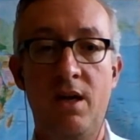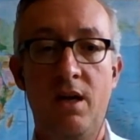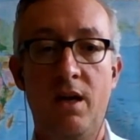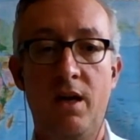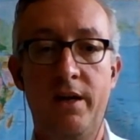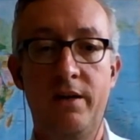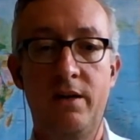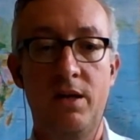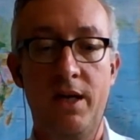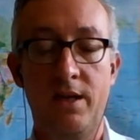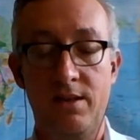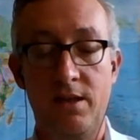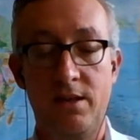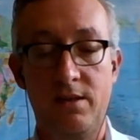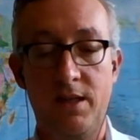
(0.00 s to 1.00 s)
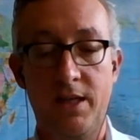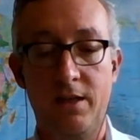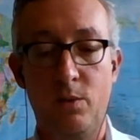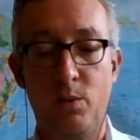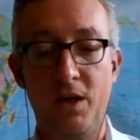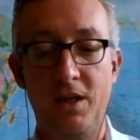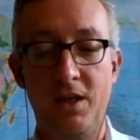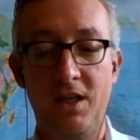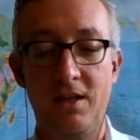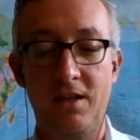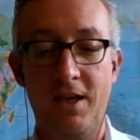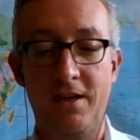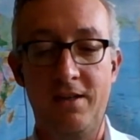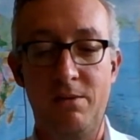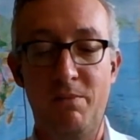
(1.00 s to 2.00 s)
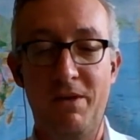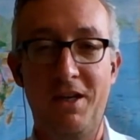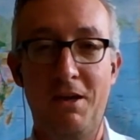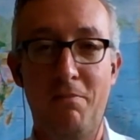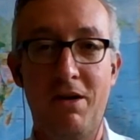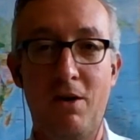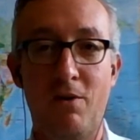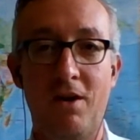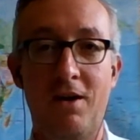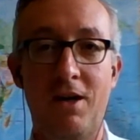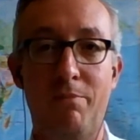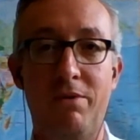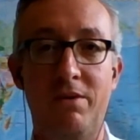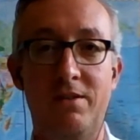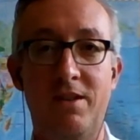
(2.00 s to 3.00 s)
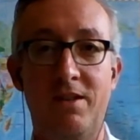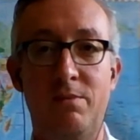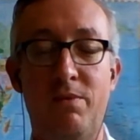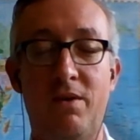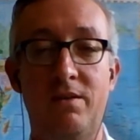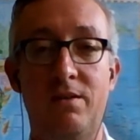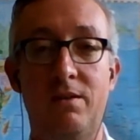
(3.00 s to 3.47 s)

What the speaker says: And as I said, we need as many power couples as possible.